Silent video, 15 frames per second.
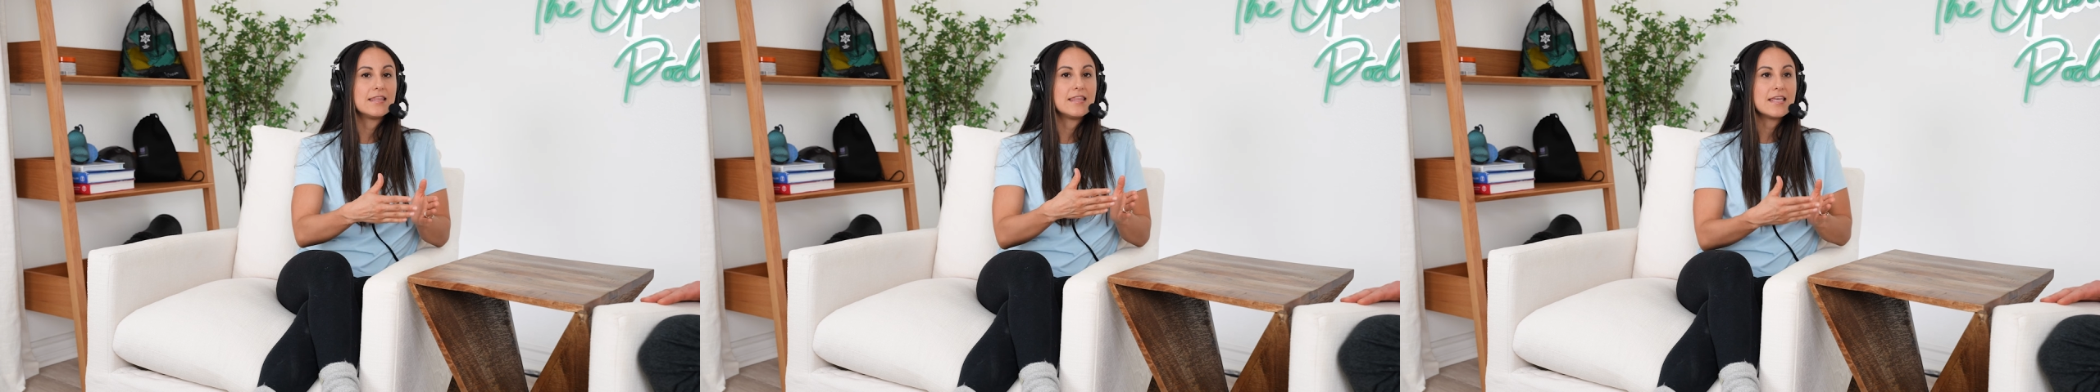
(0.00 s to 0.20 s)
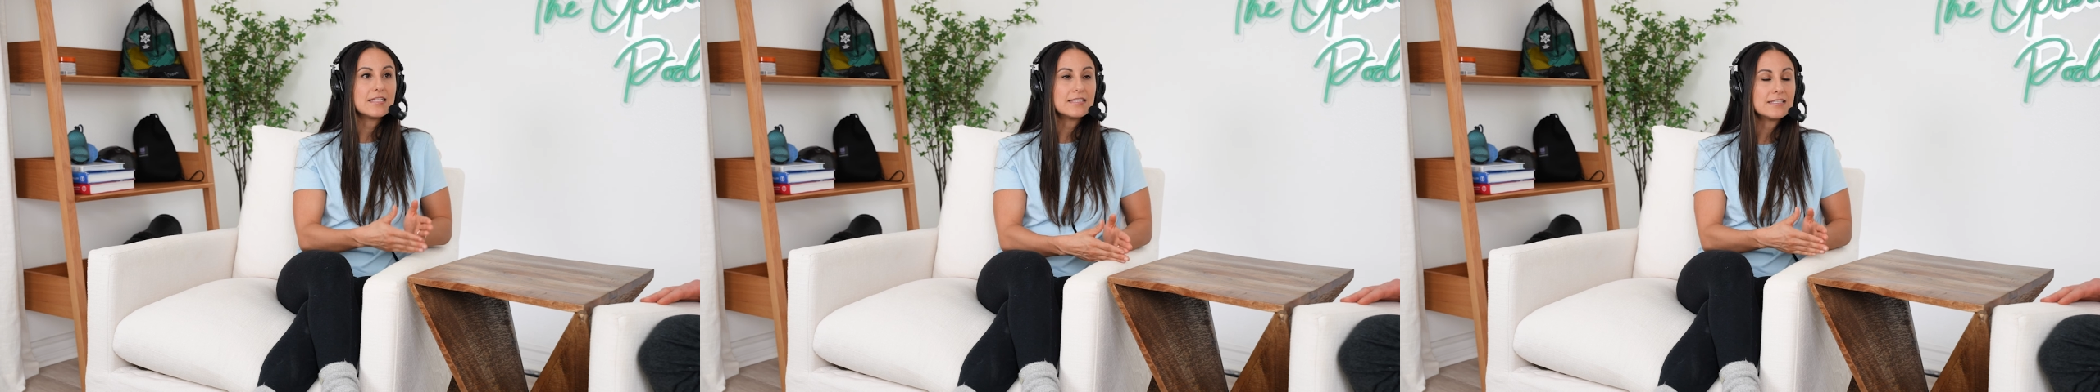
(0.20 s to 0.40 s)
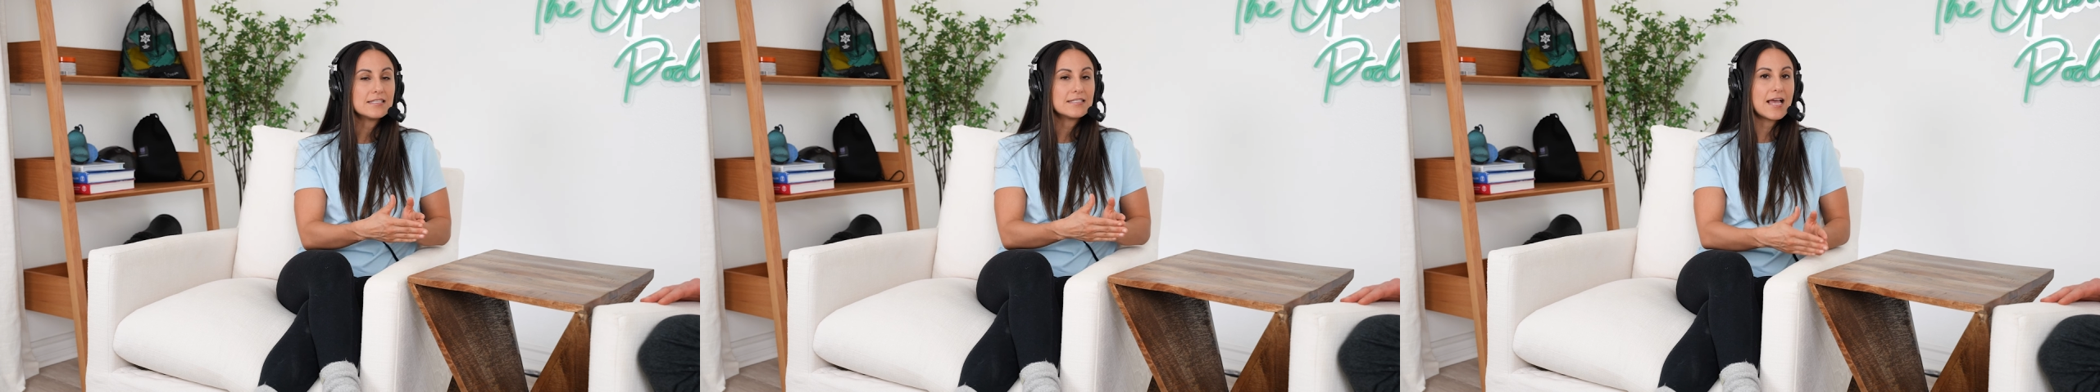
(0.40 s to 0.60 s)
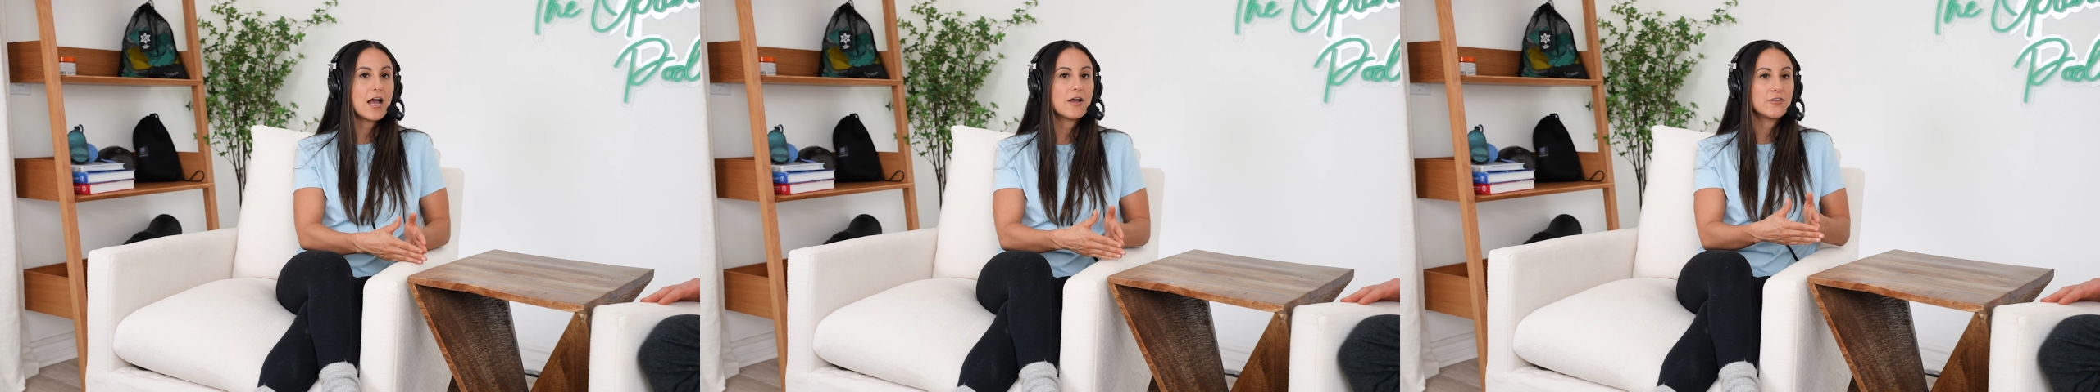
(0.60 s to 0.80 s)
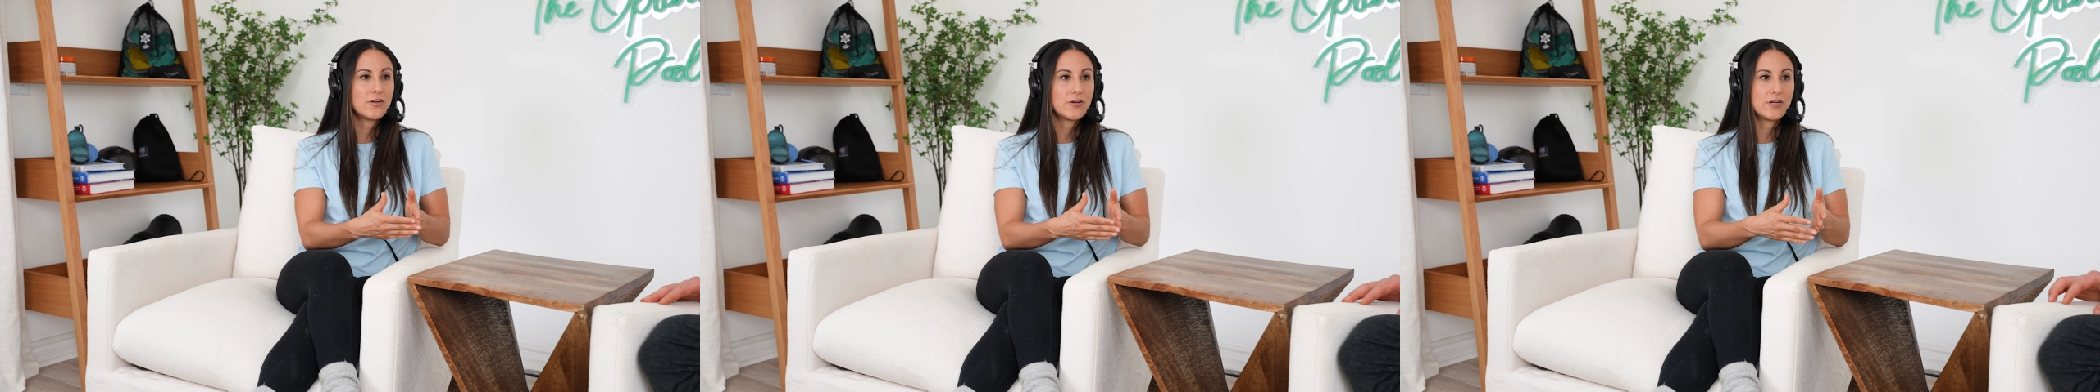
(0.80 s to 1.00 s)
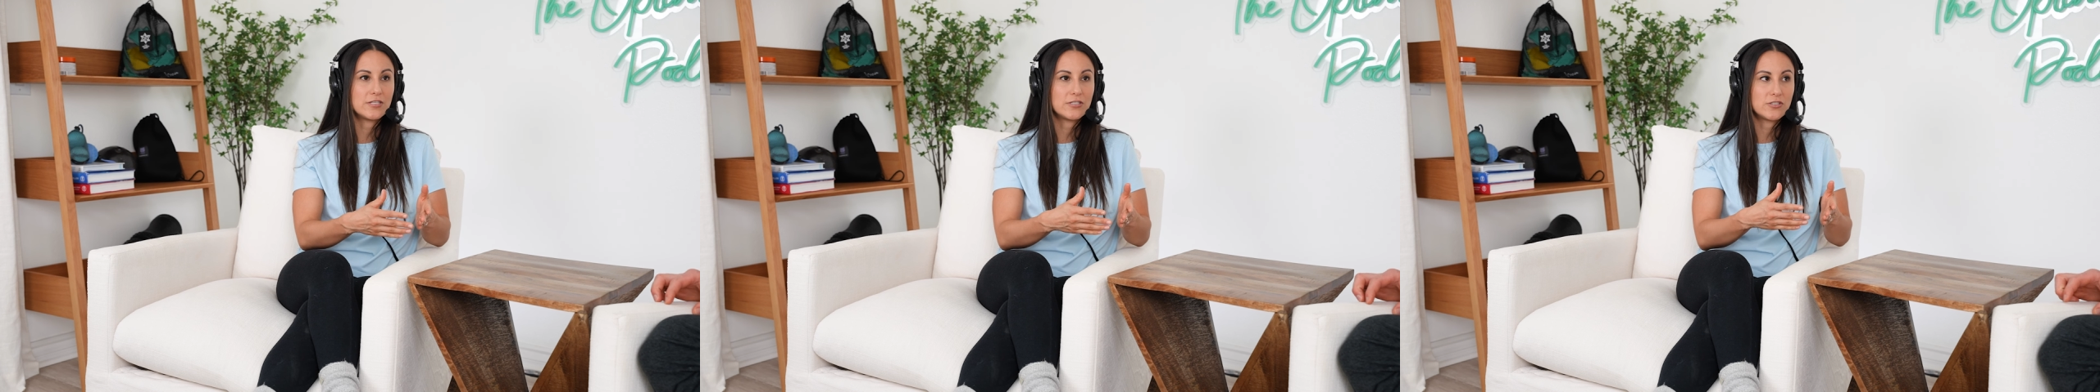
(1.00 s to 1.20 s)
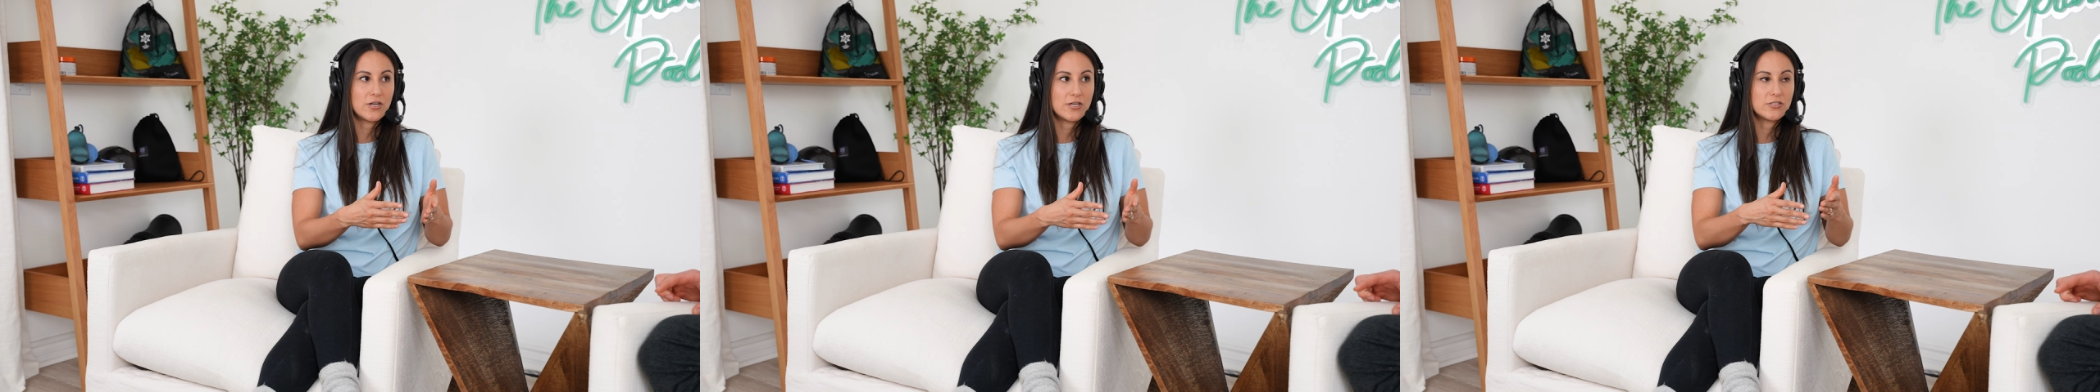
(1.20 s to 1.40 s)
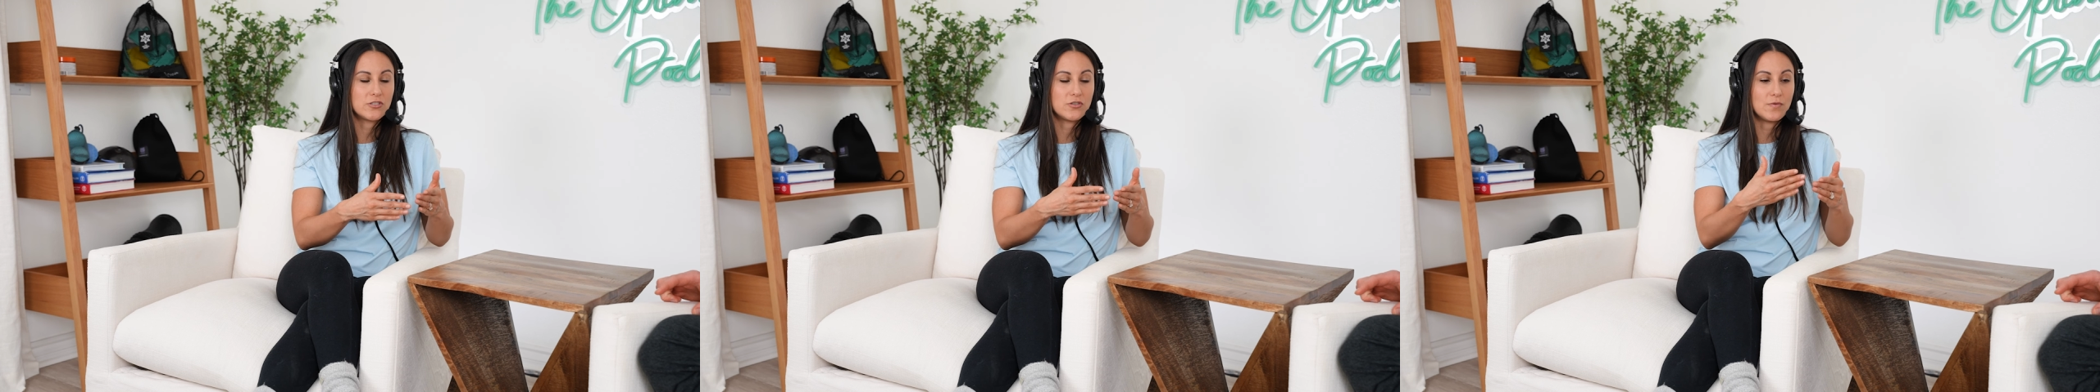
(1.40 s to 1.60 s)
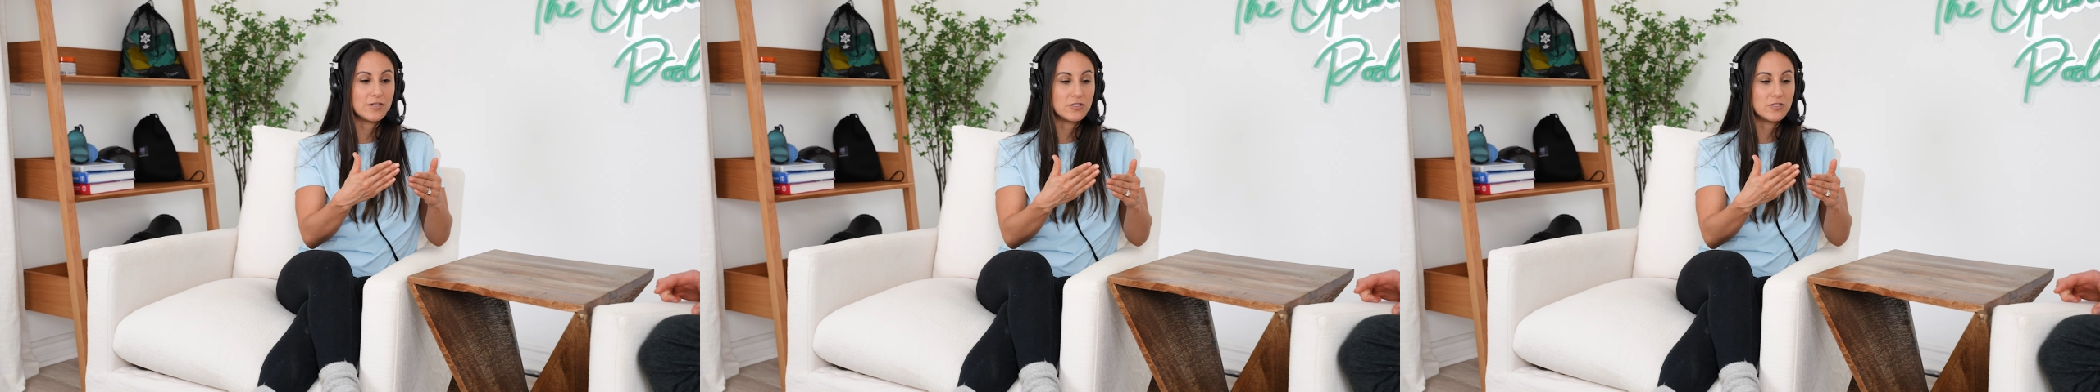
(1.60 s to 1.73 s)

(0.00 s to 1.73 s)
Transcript: this is how you're going to start to